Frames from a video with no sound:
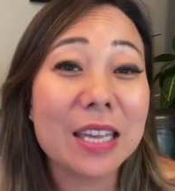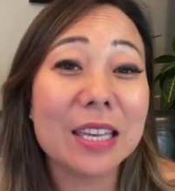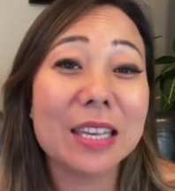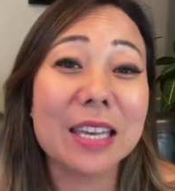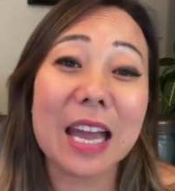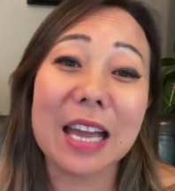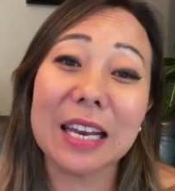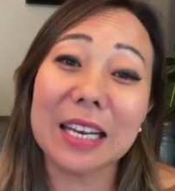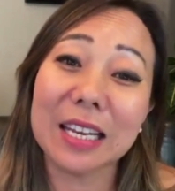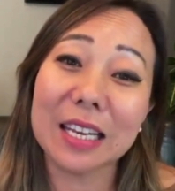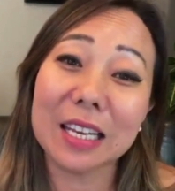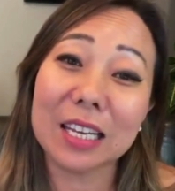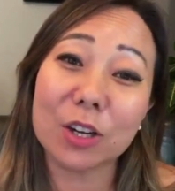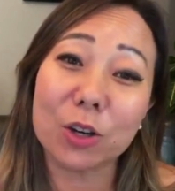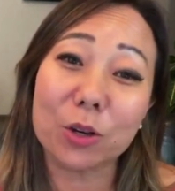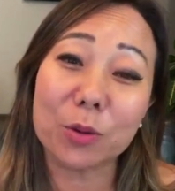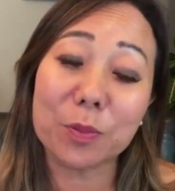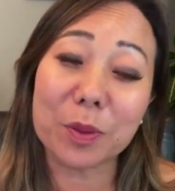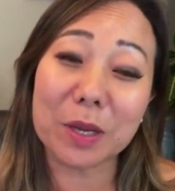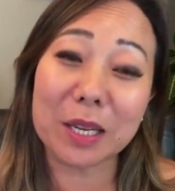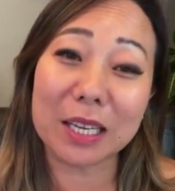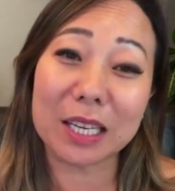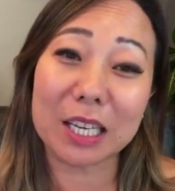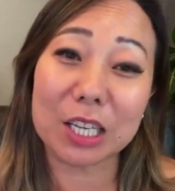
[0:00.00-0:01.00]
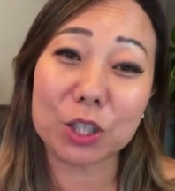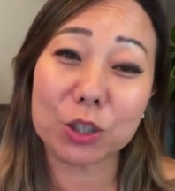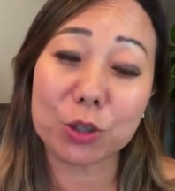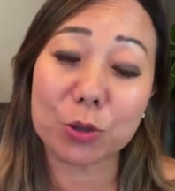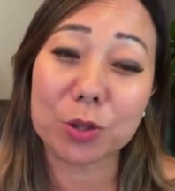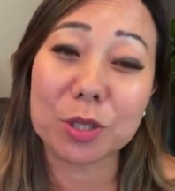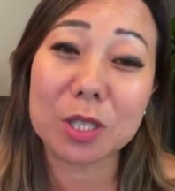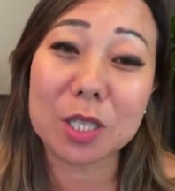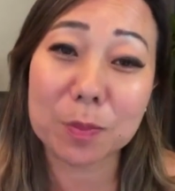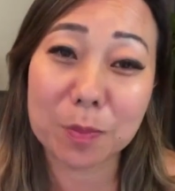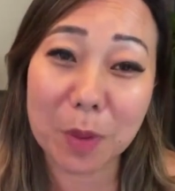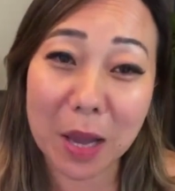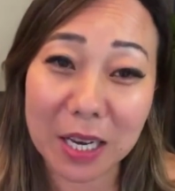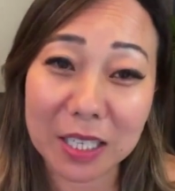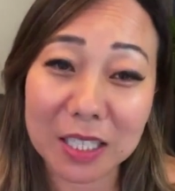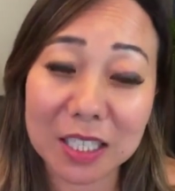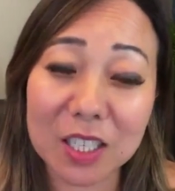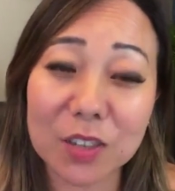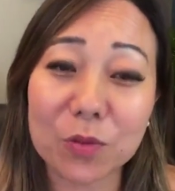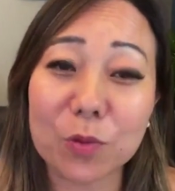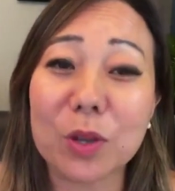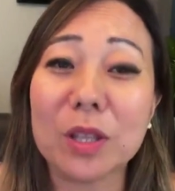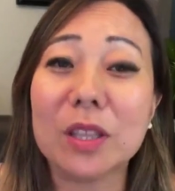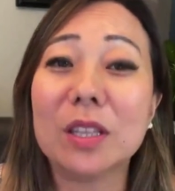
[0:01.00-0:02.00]
getting or being
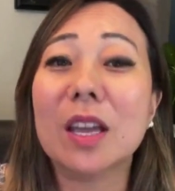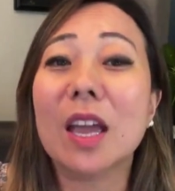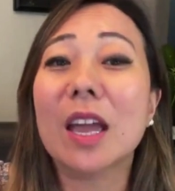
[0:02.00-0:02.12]
introspective with